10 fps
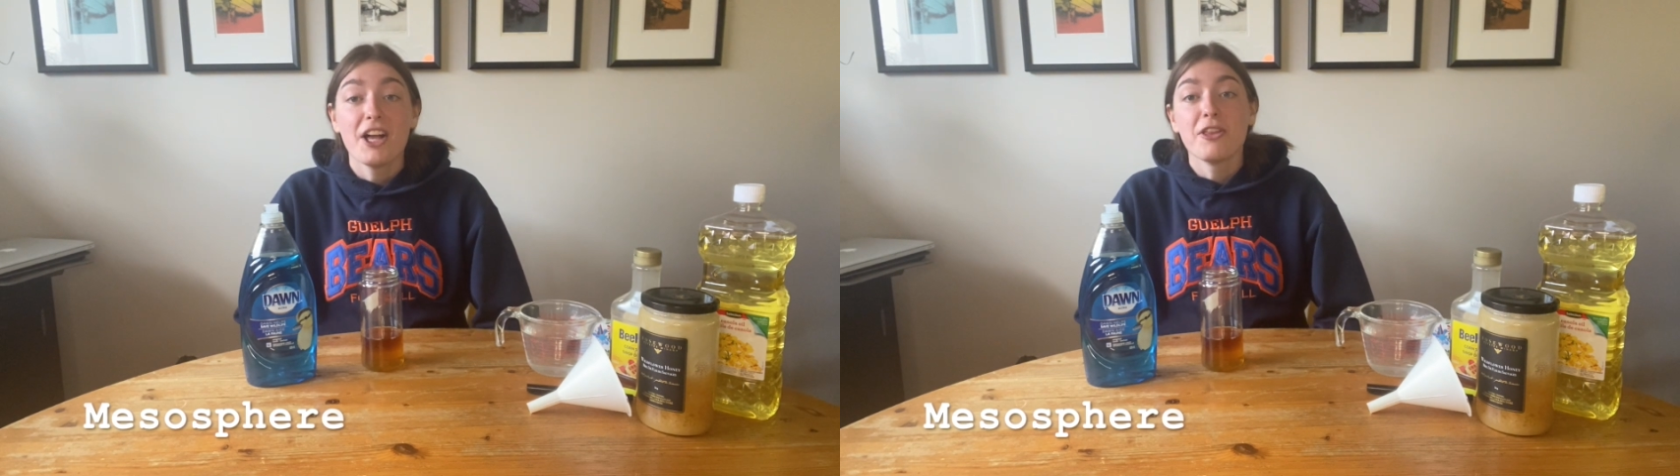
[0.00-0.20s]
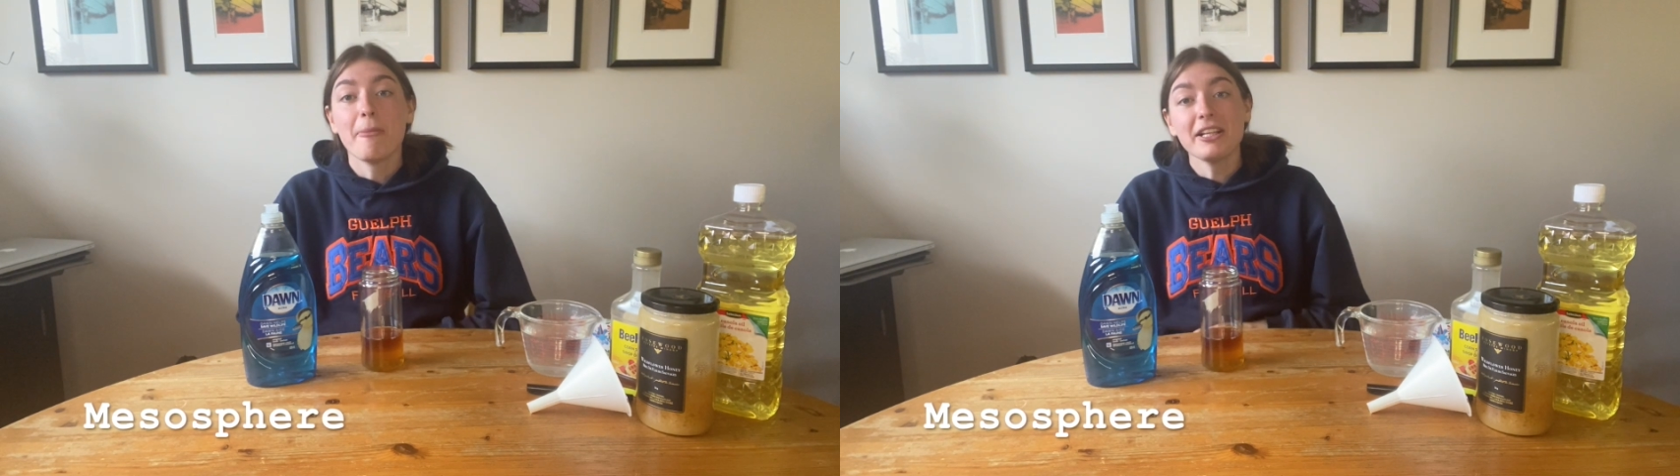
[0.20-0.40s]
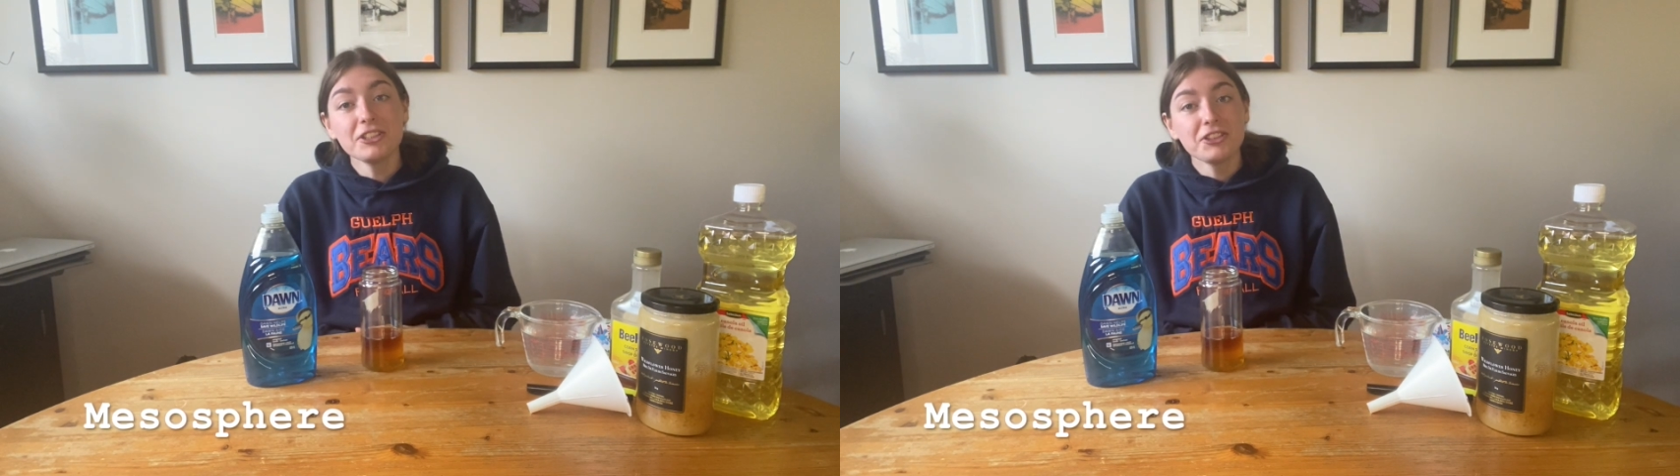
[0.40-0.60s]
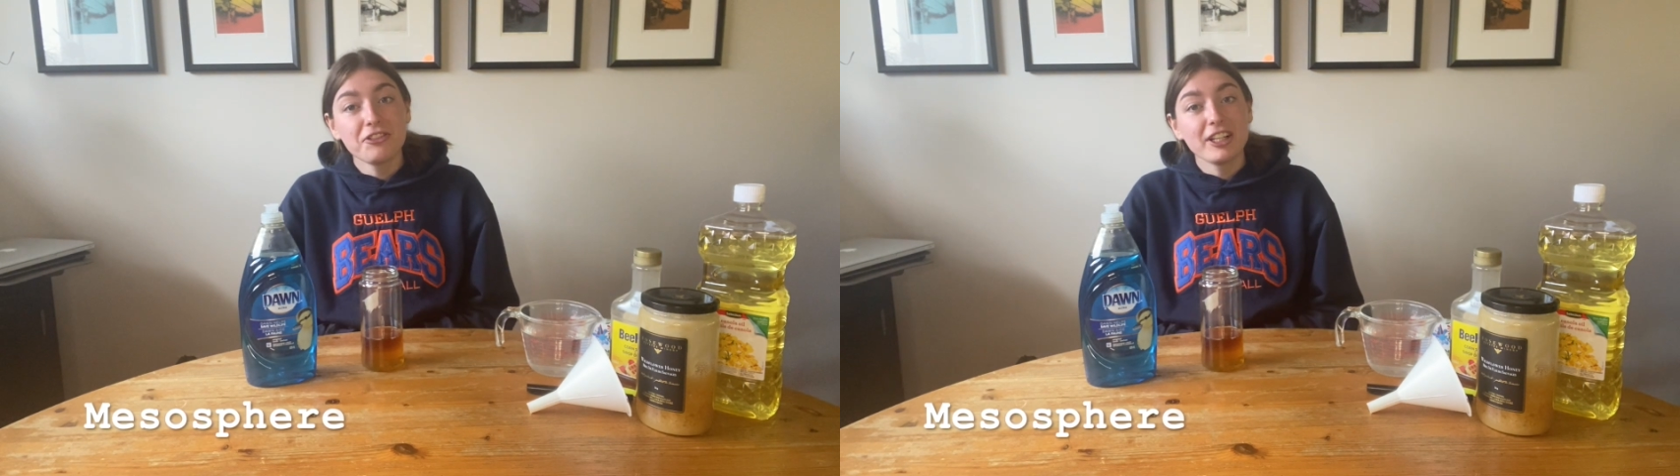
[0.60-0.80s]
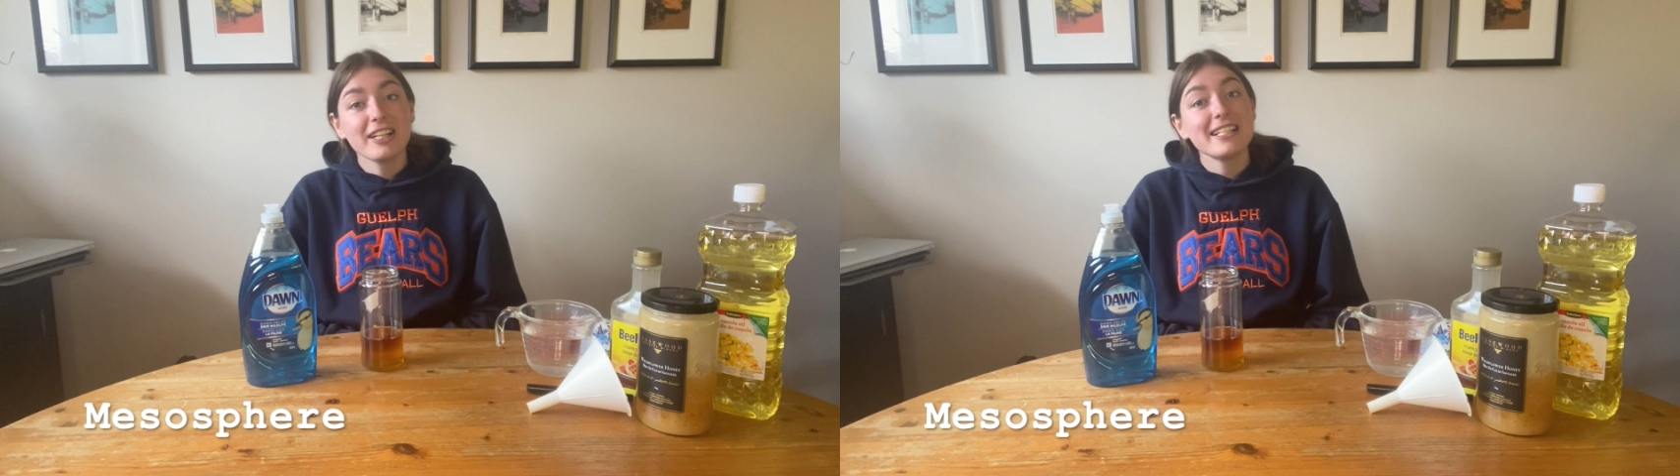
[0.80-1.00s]
The
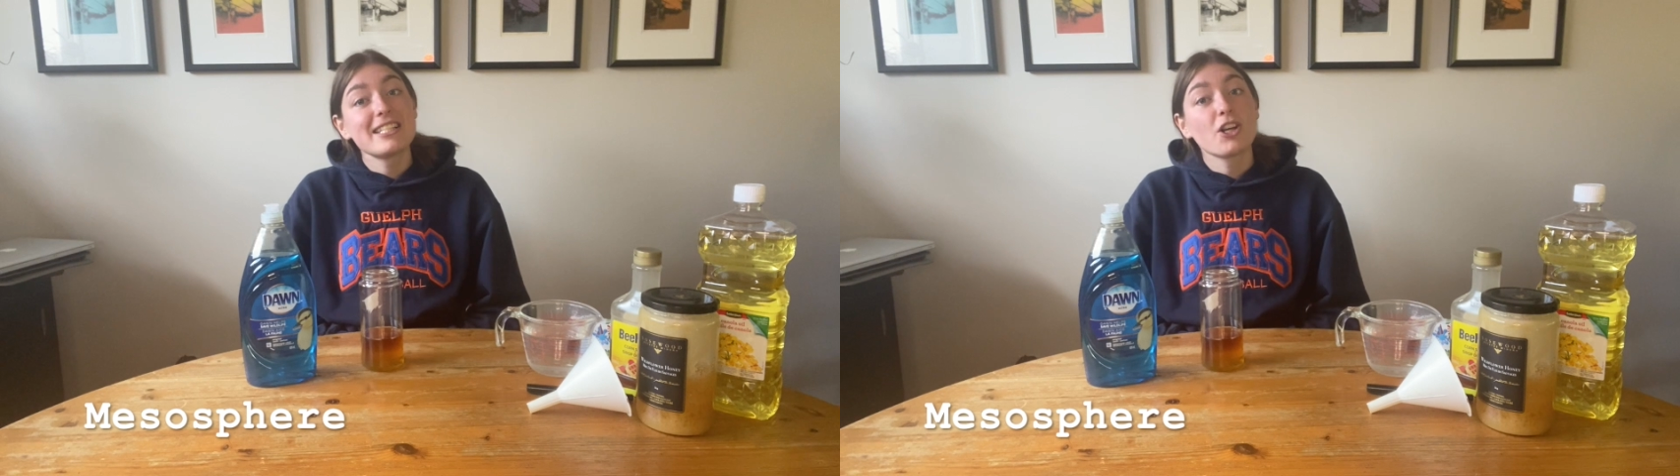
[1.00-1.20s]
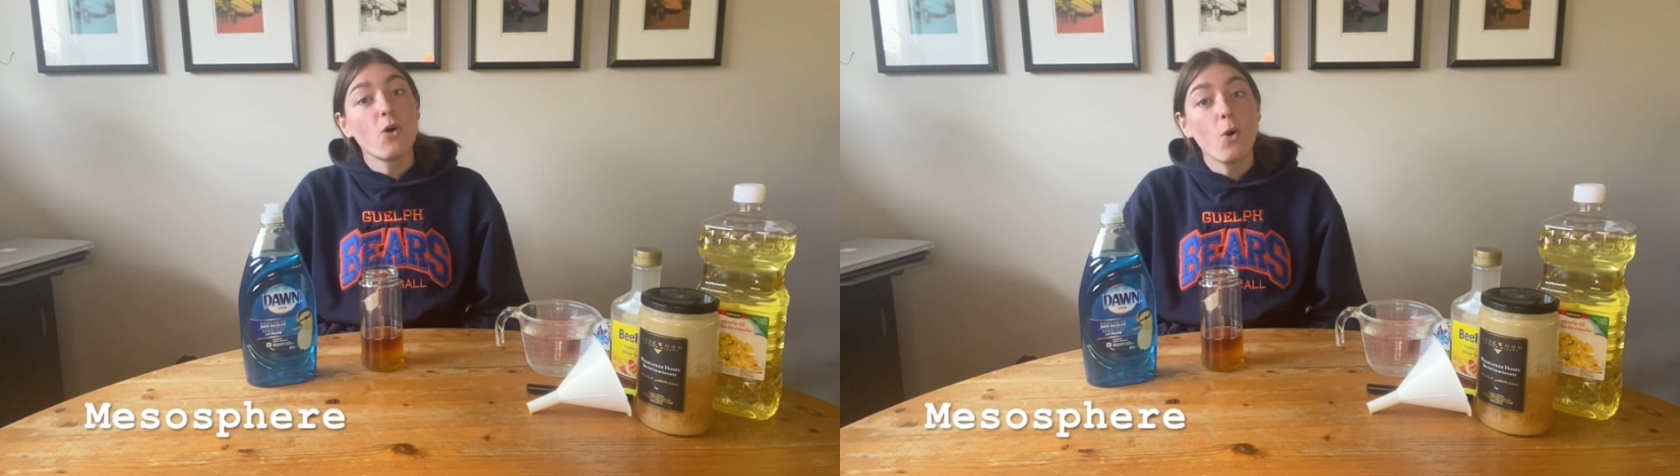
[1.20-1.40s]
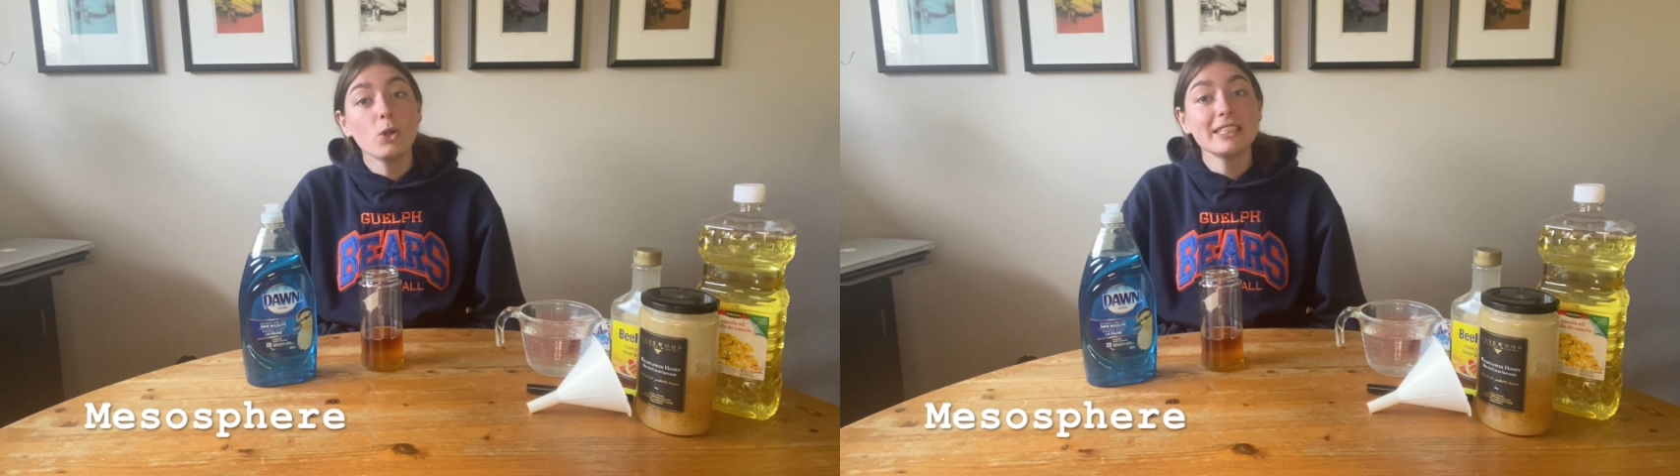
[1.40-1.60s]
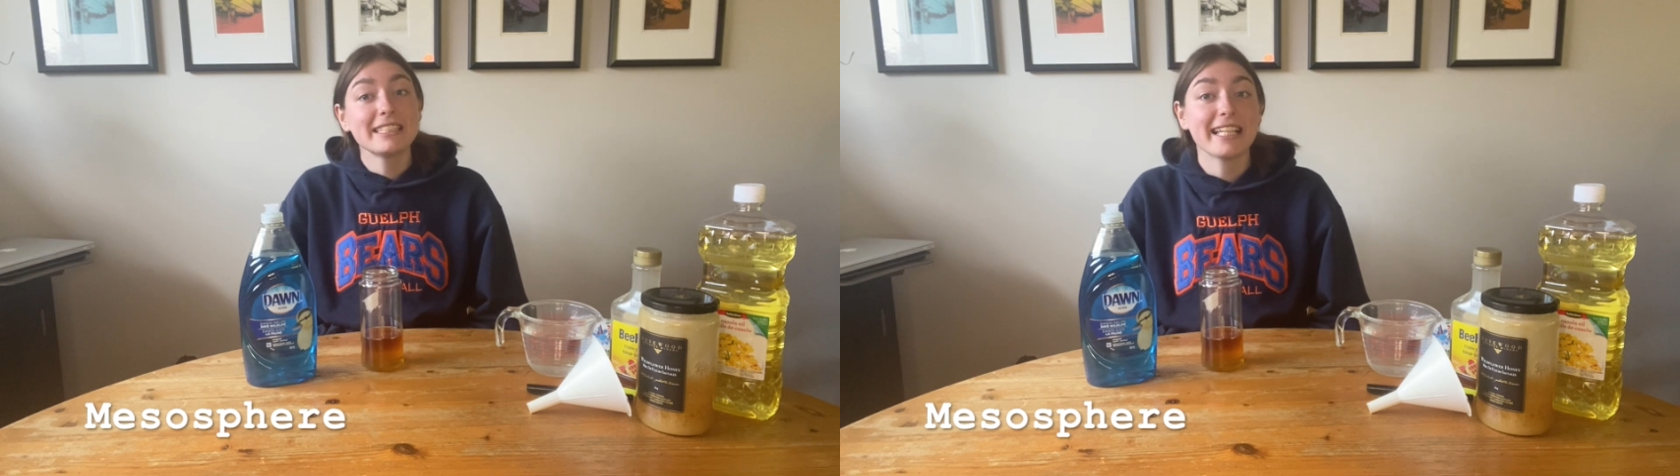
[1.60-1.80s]
mesosphere is the coldest